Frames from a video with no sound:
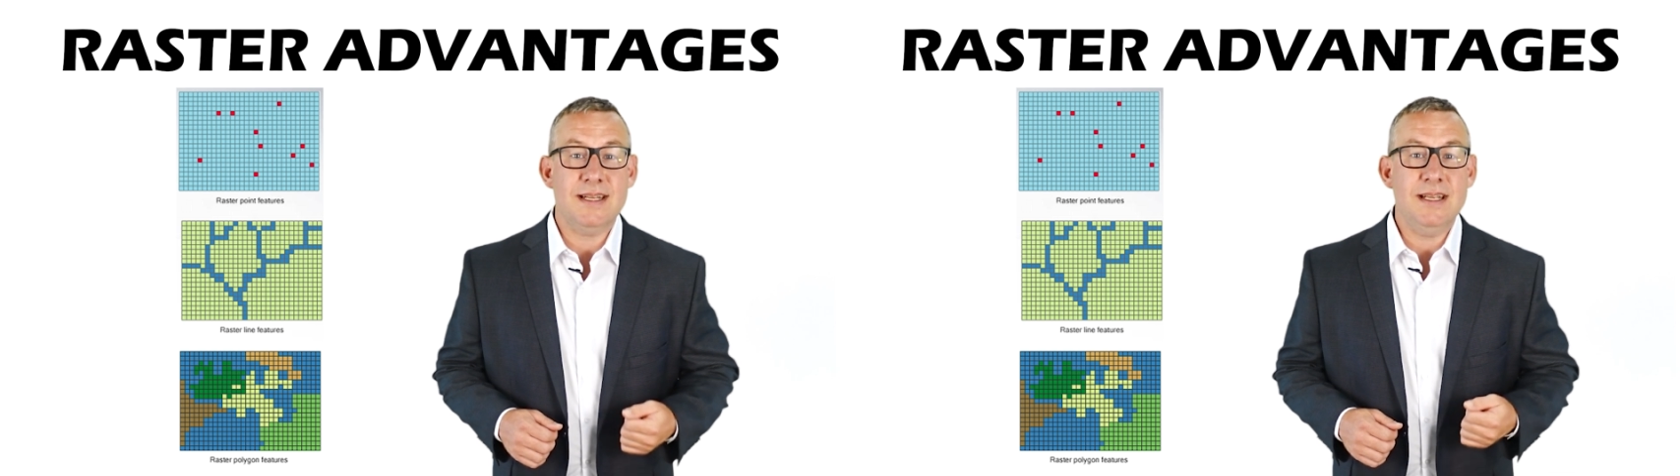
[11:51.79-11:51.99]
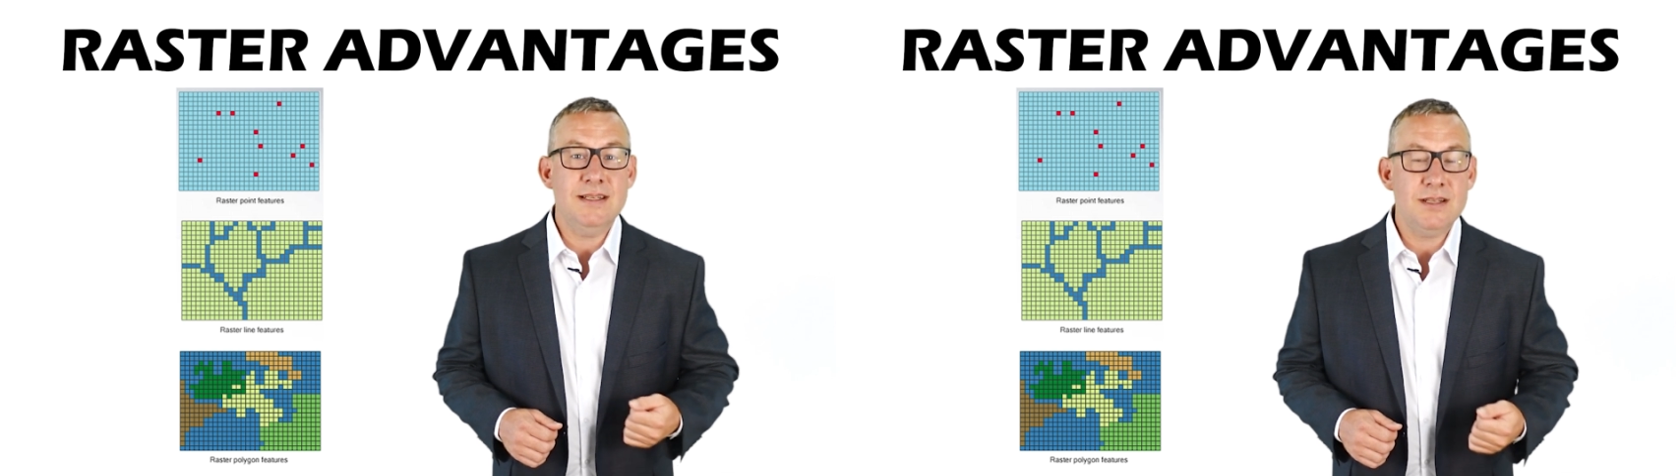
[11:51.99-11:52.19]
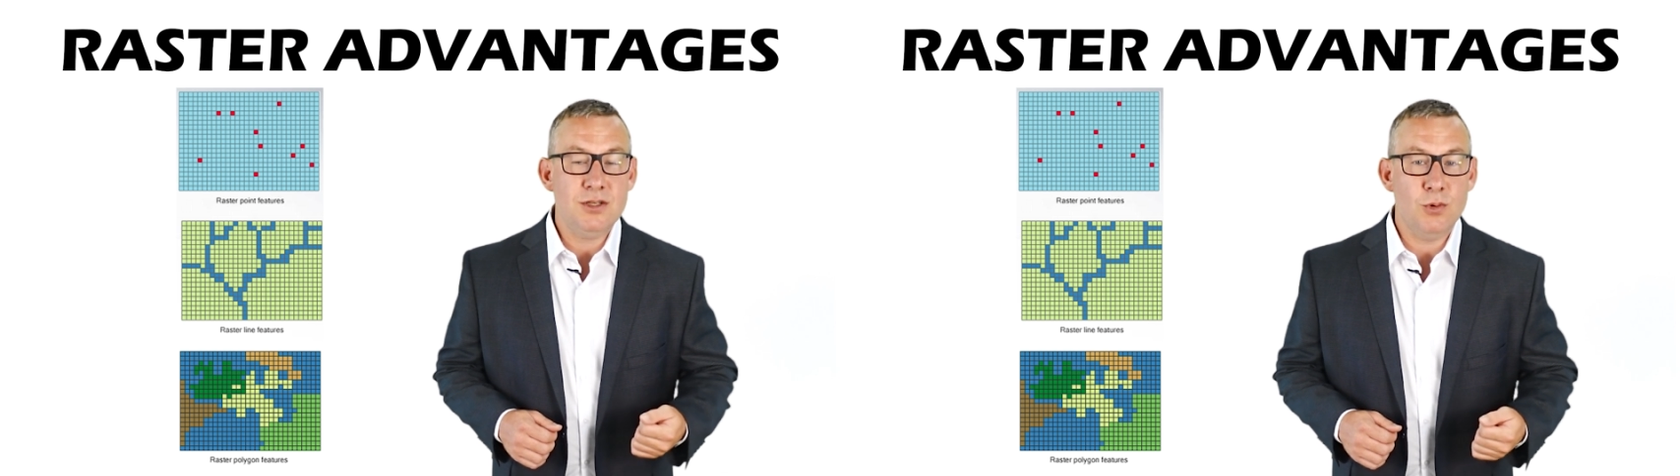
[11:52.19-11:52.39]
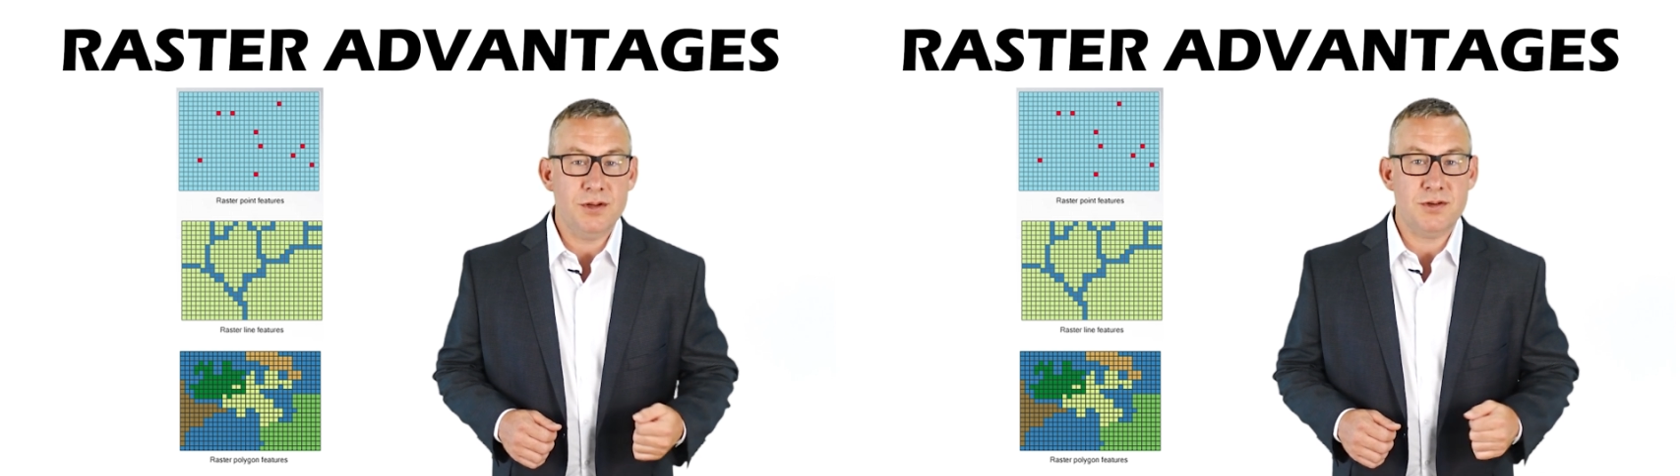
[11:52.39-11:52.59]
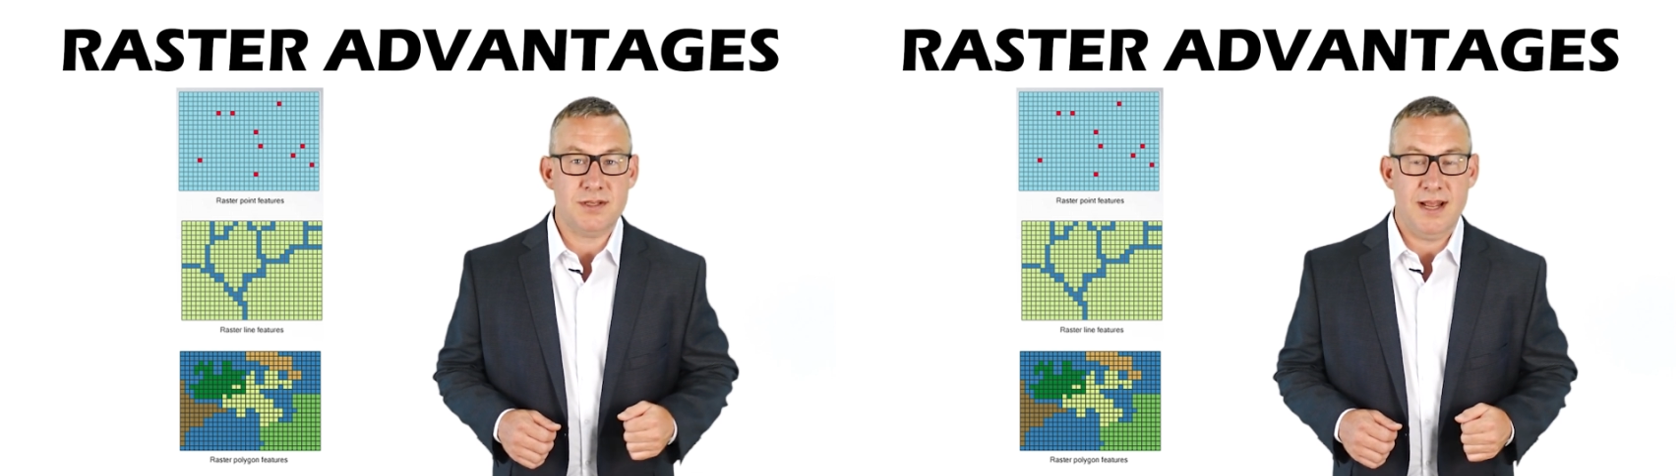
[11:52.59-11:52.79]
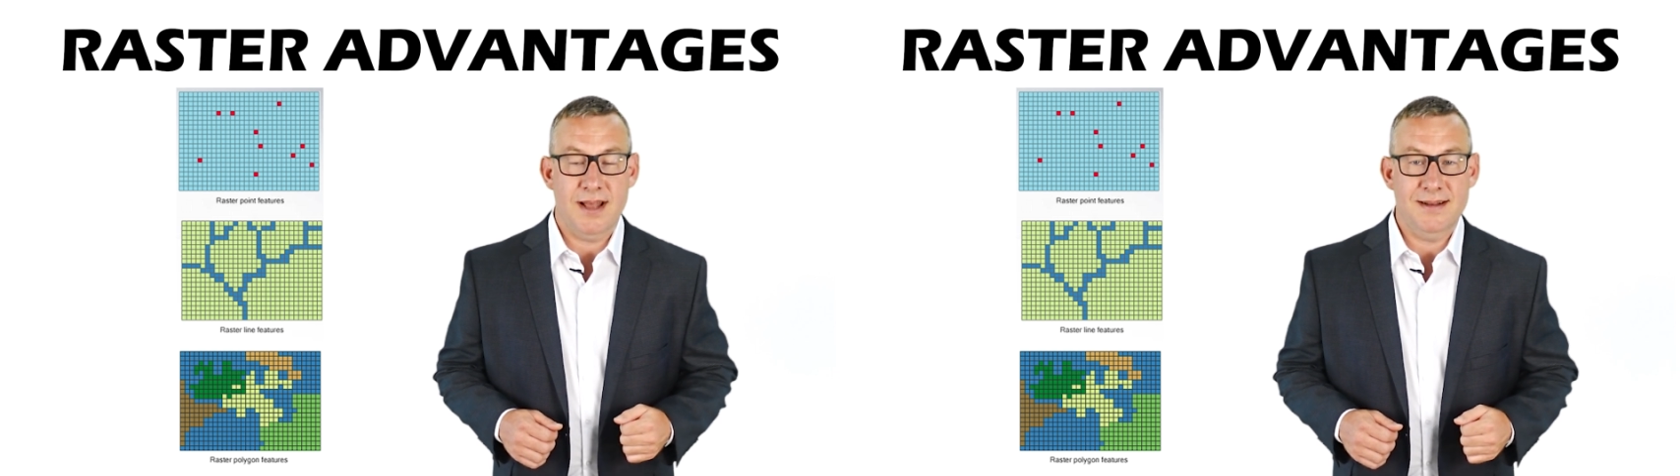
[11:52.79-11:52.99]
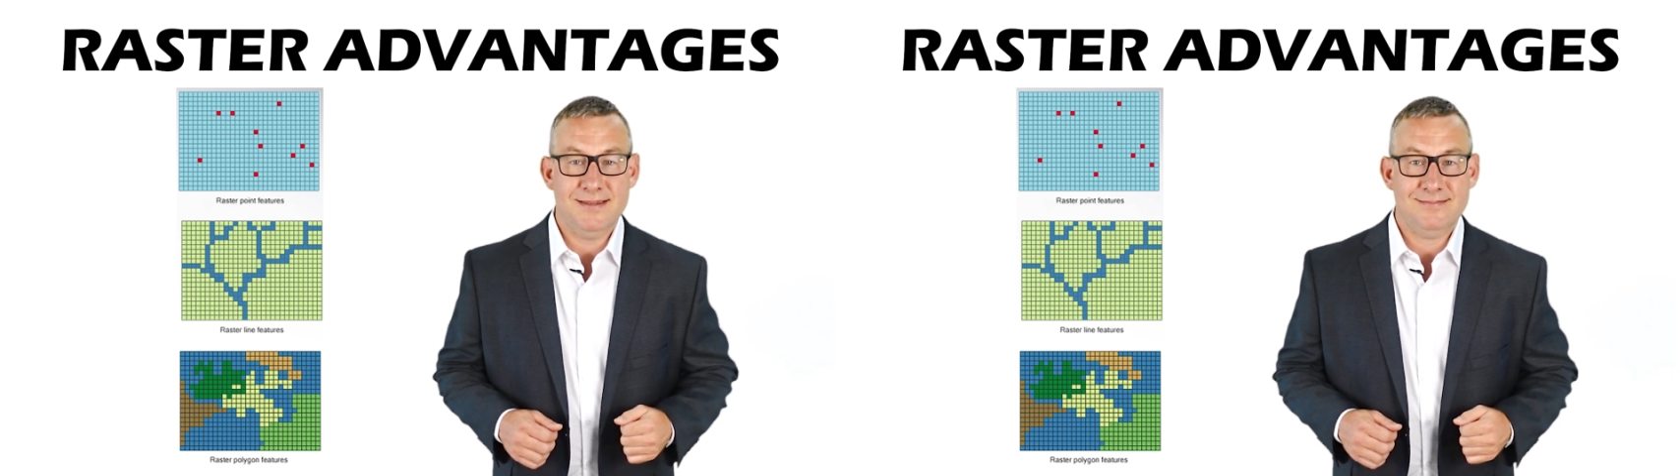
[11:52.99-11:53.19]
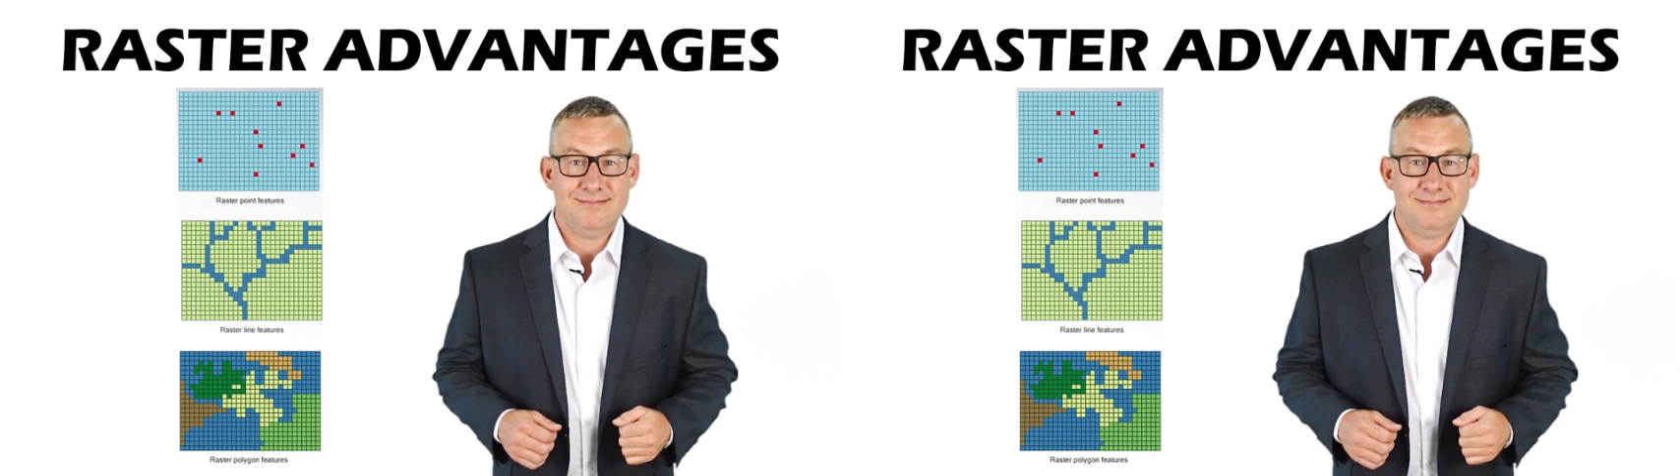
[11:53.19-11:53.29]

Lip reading: easy to understand.